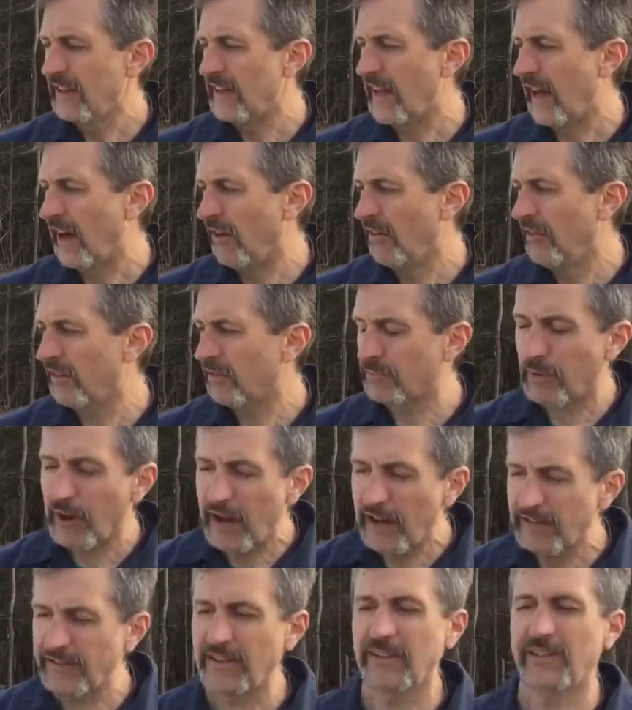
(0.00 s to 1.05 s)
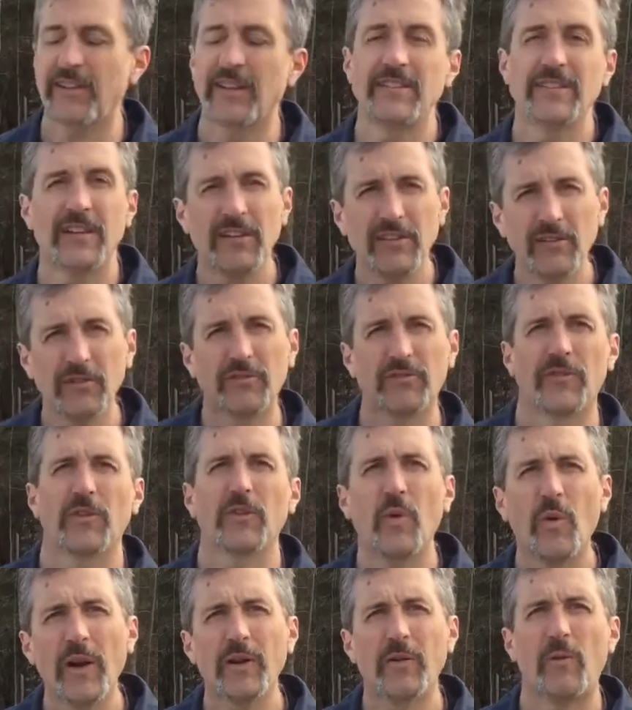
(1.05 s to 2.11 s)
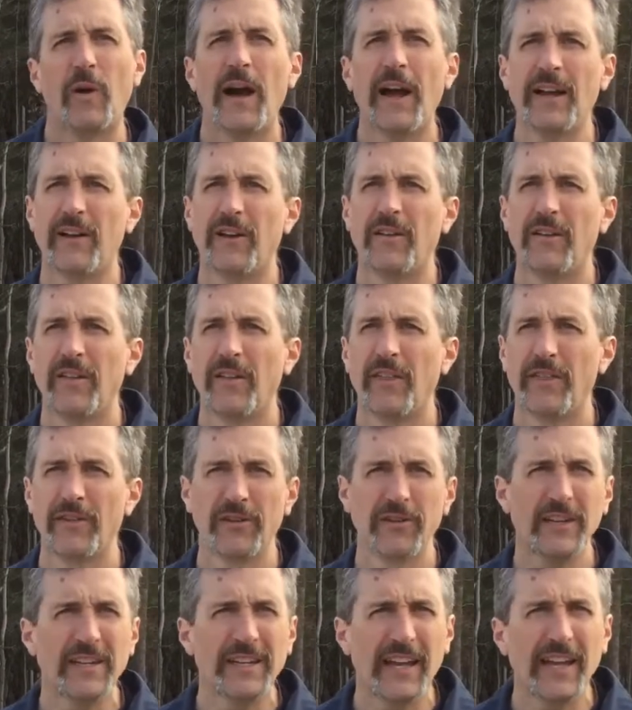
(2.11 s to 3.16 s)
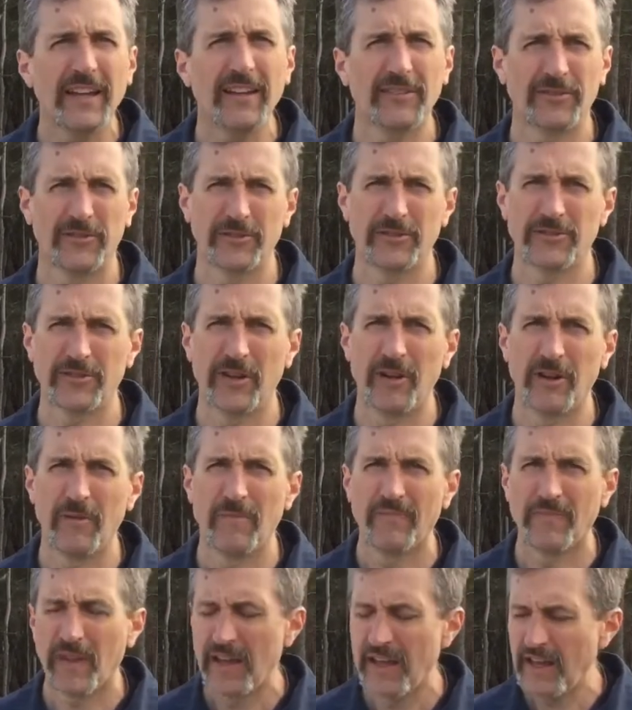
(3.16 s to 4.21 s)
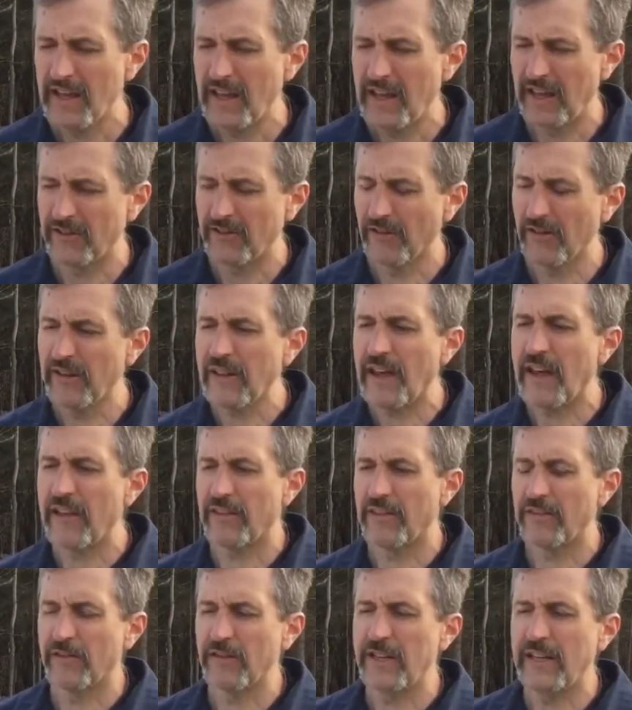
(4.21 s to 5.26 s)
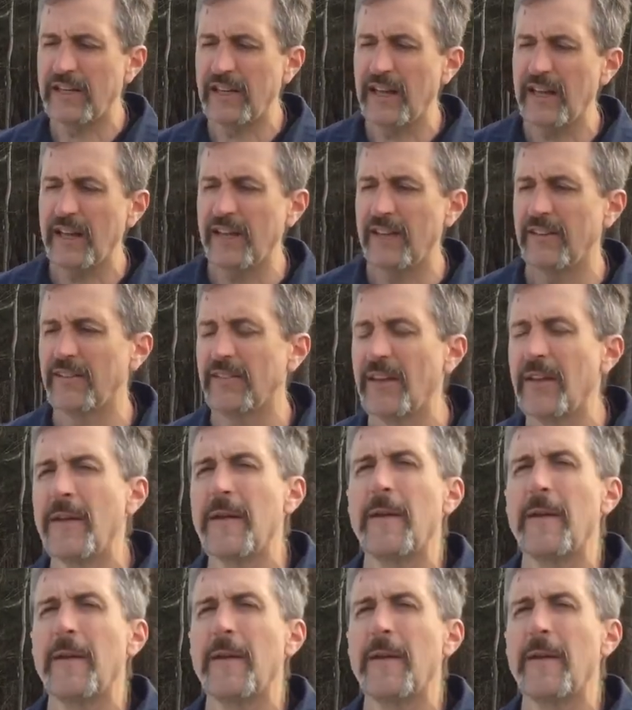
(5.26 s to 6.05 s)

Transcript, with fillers: Now, this process continues for quite a while, 30 days or so. And during that 30 days,